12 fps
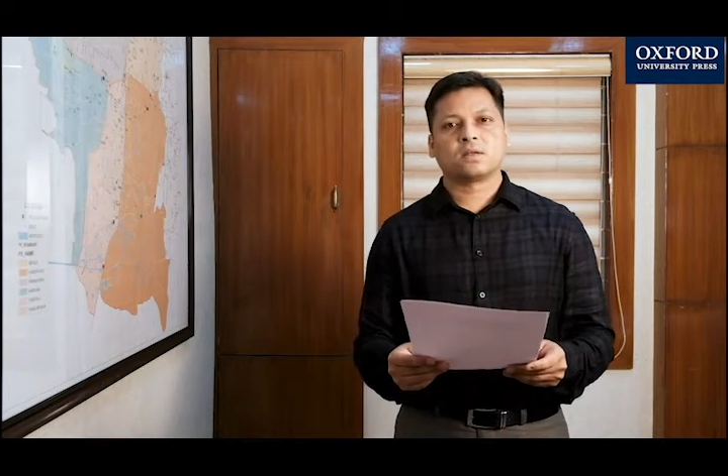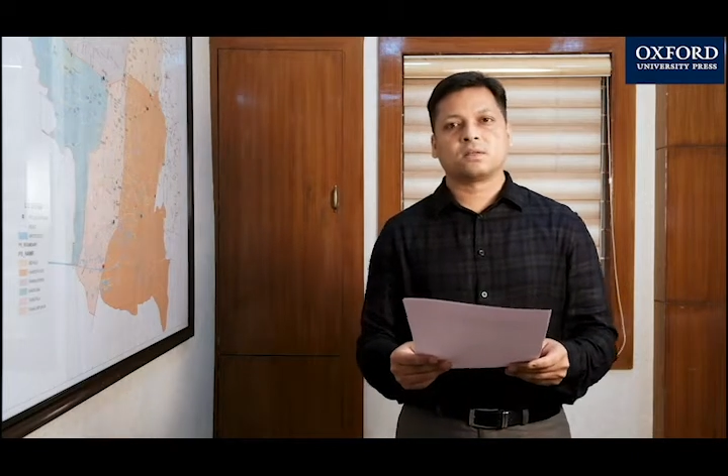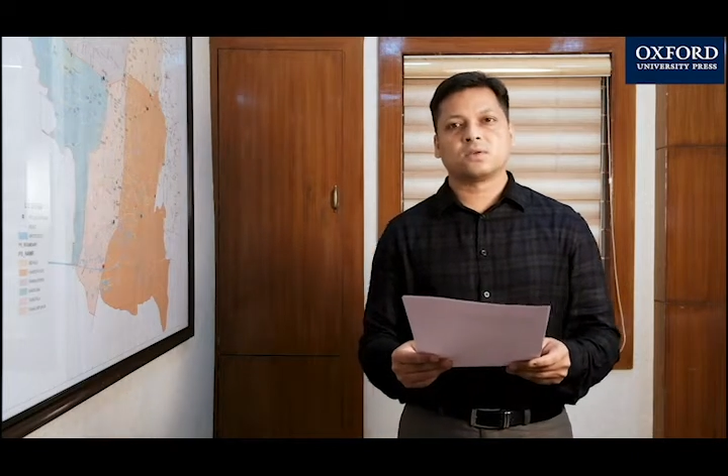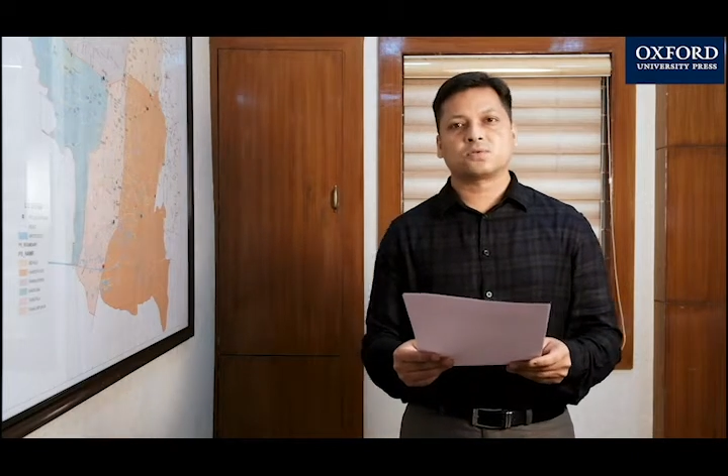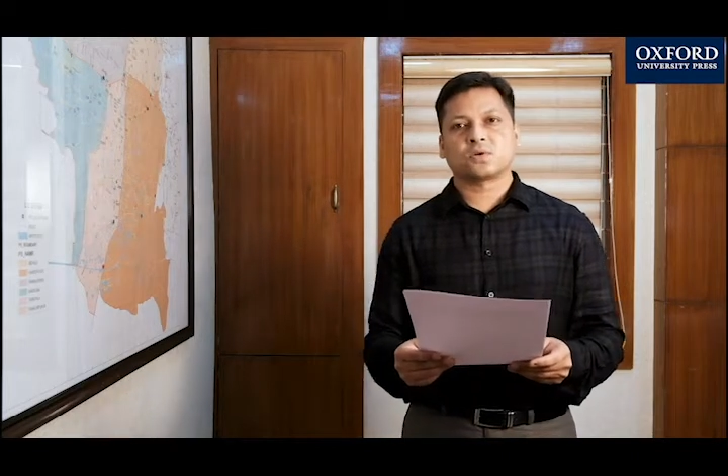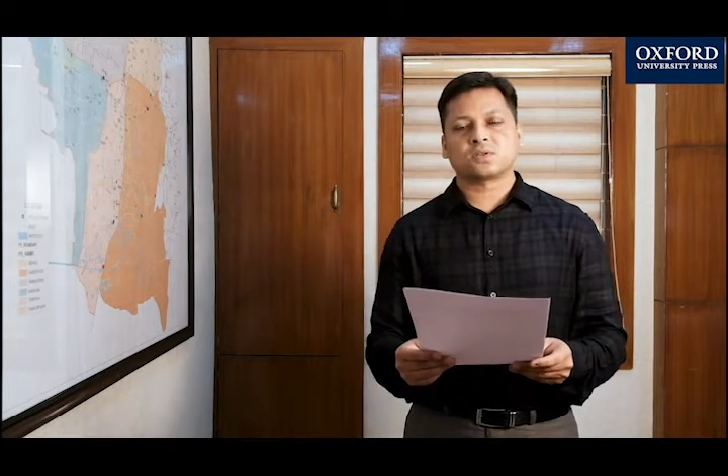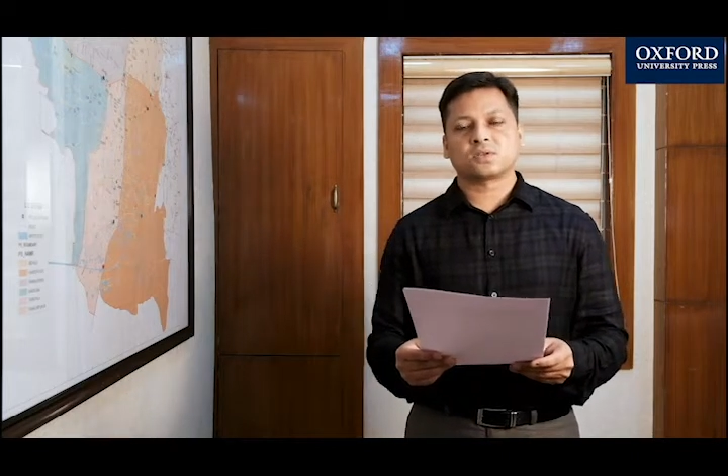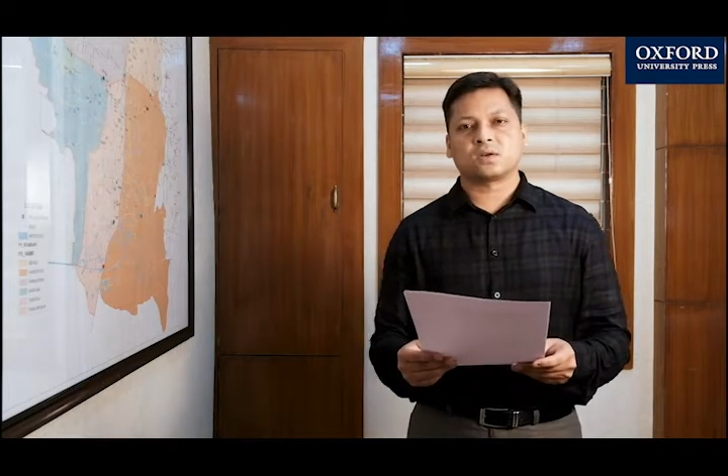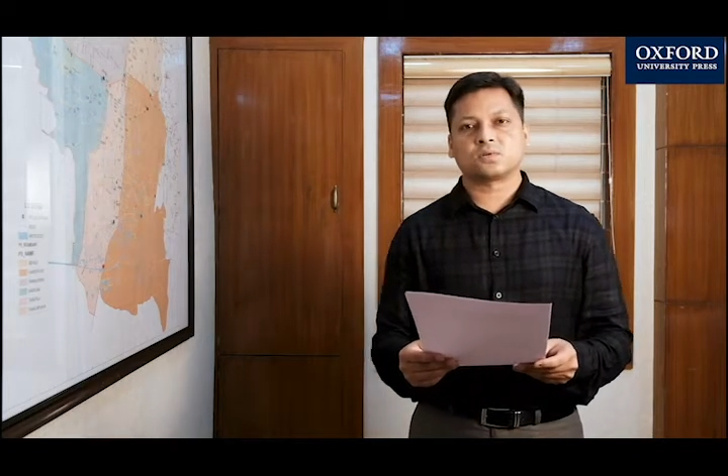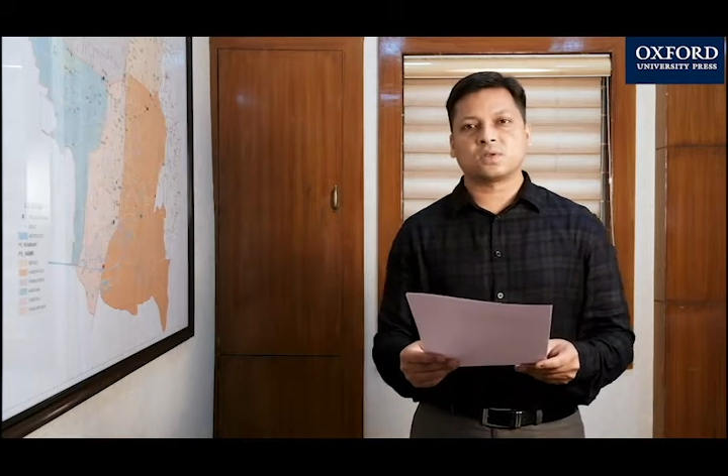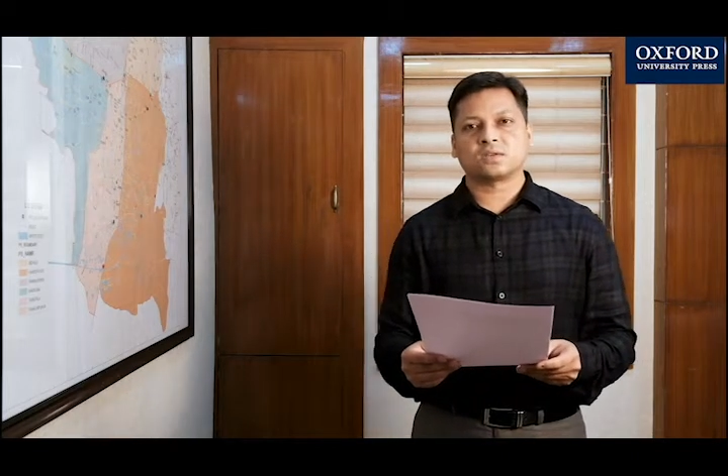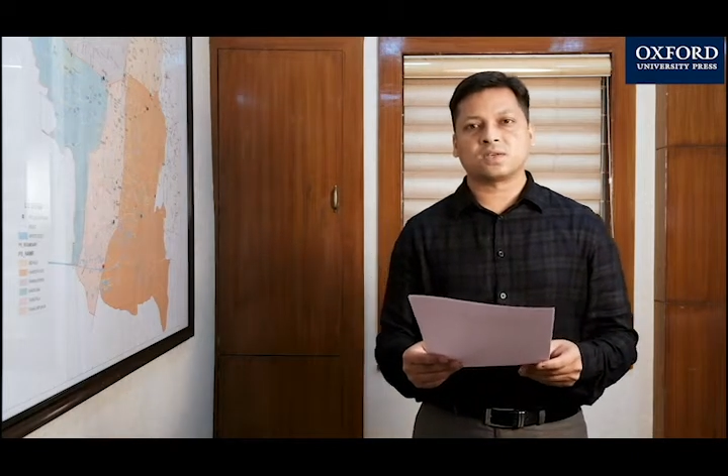this question
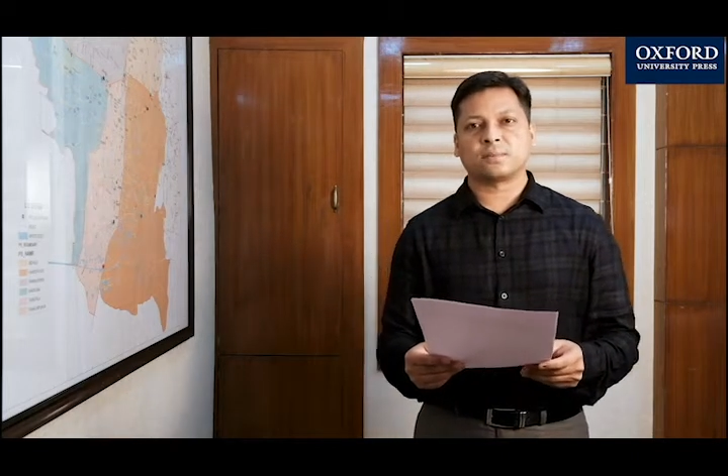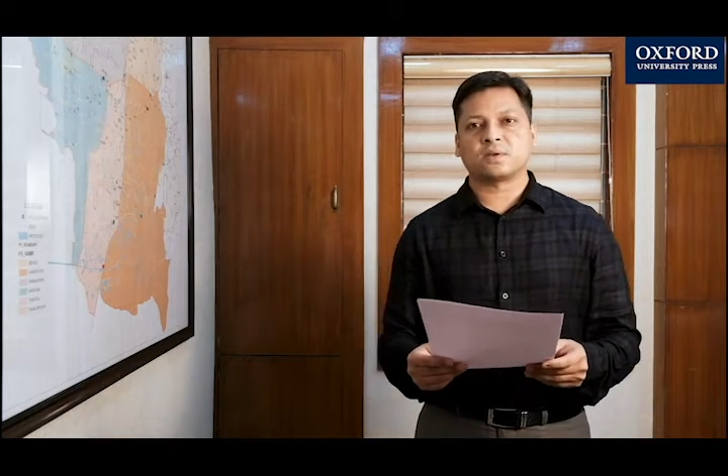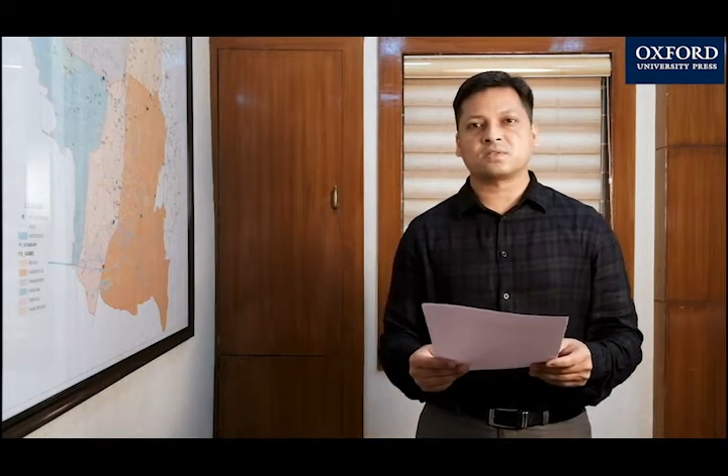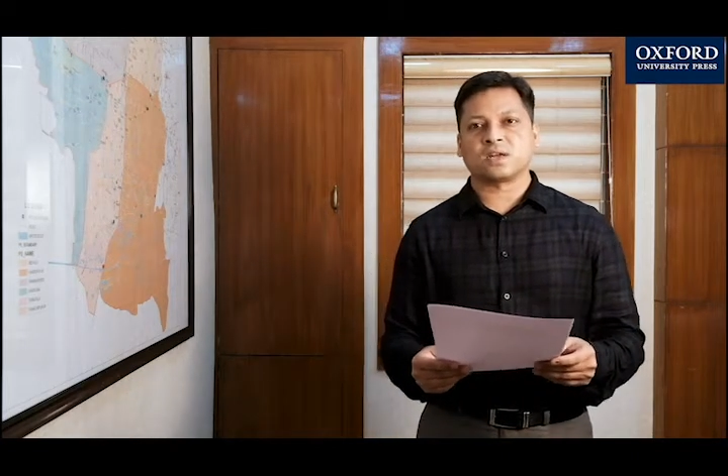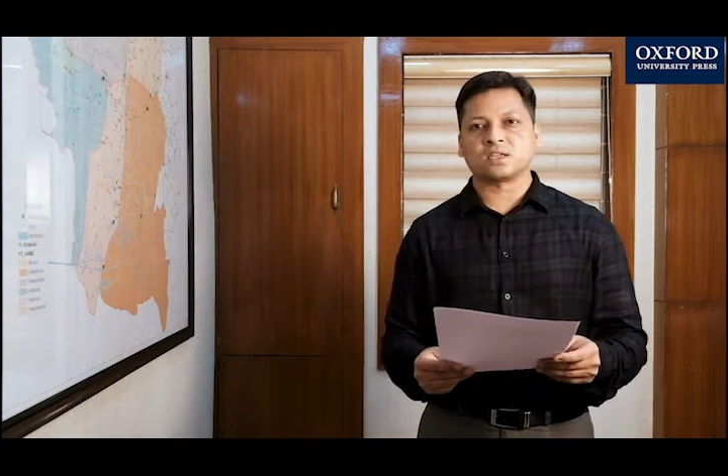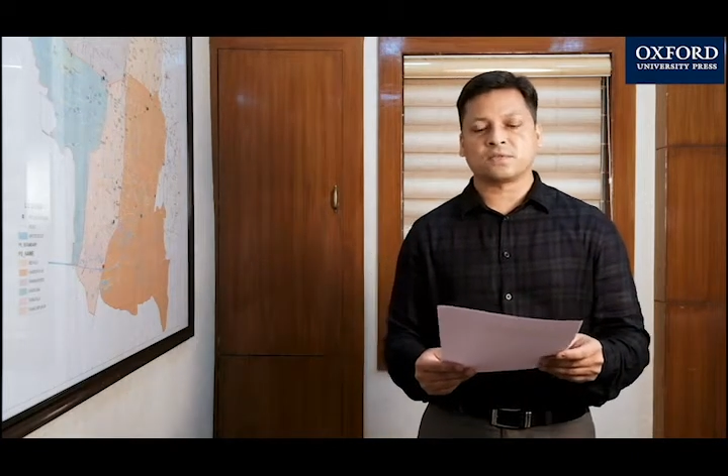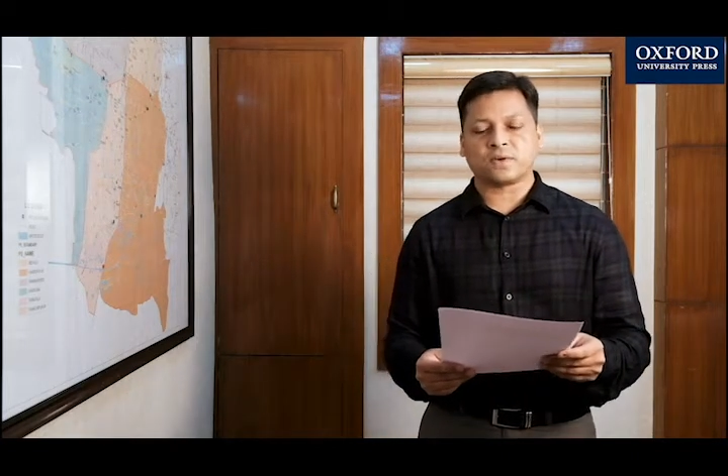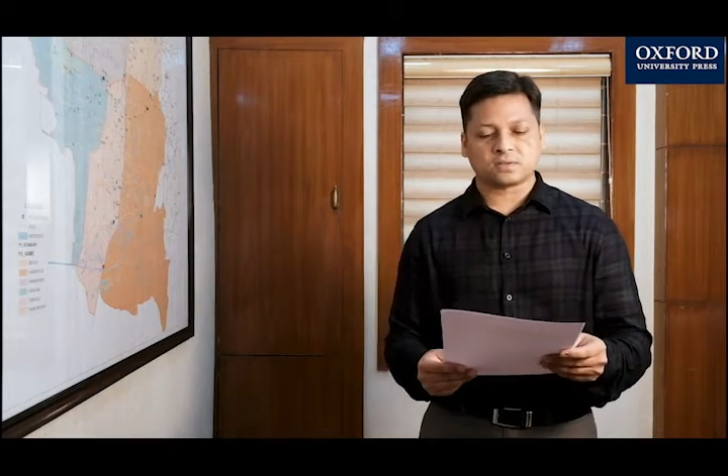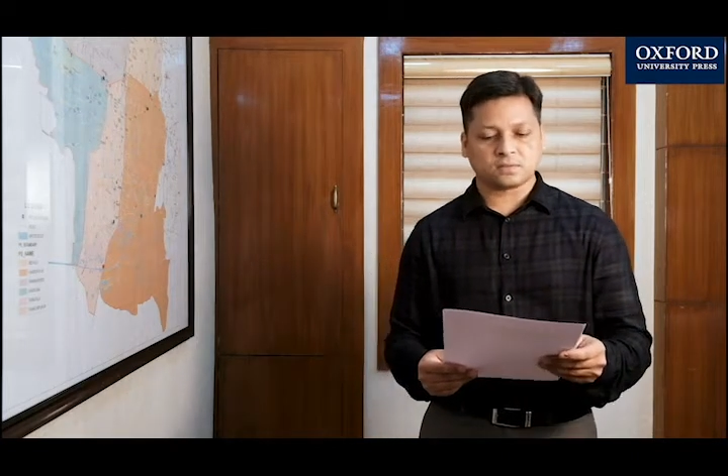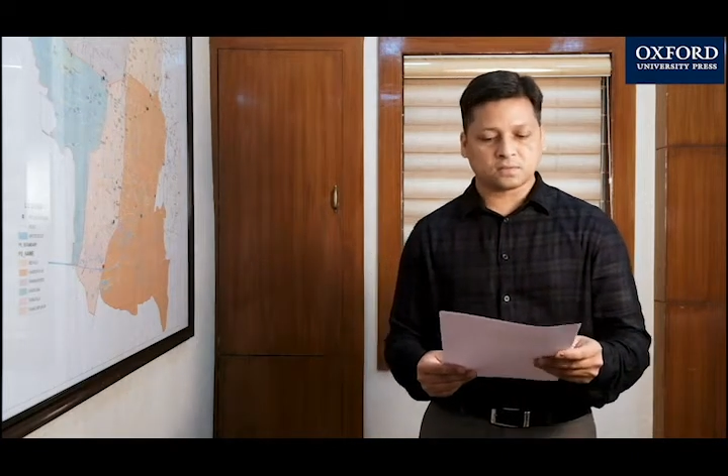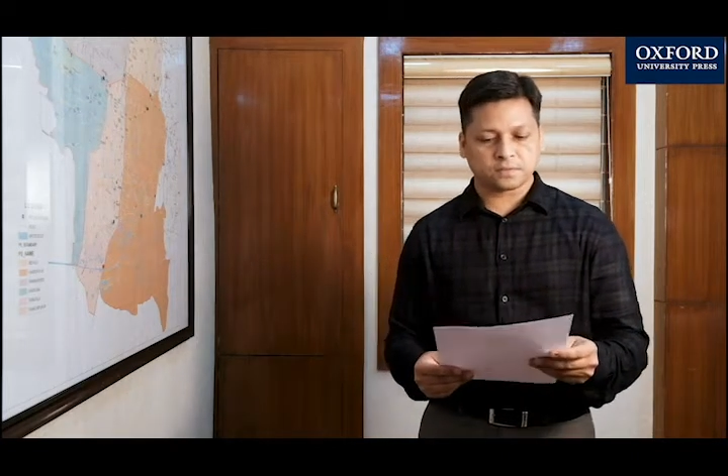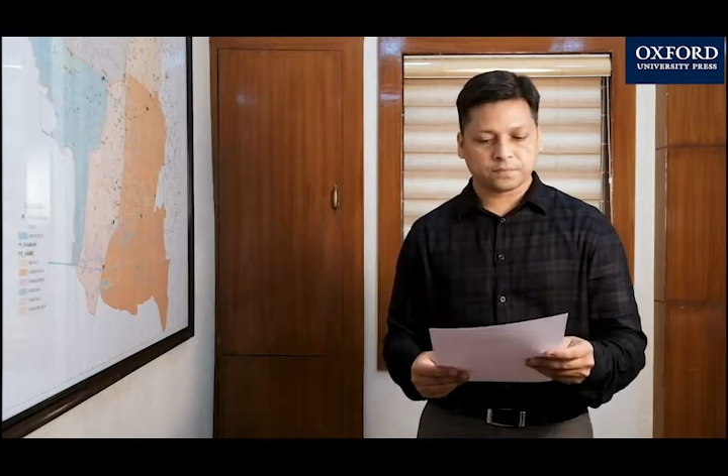to the examiner's
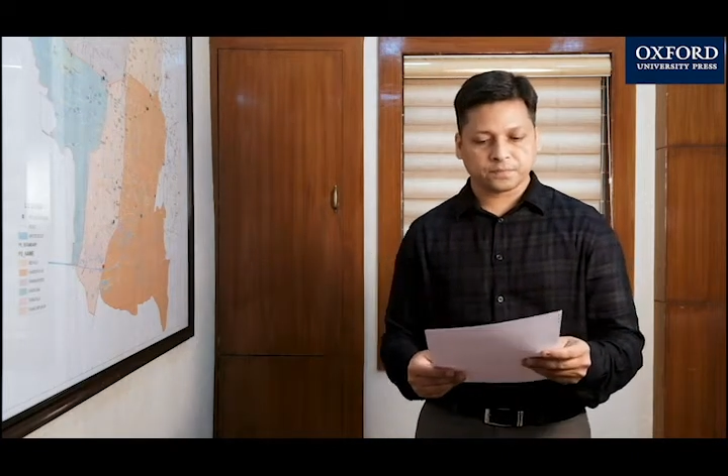satisfaction.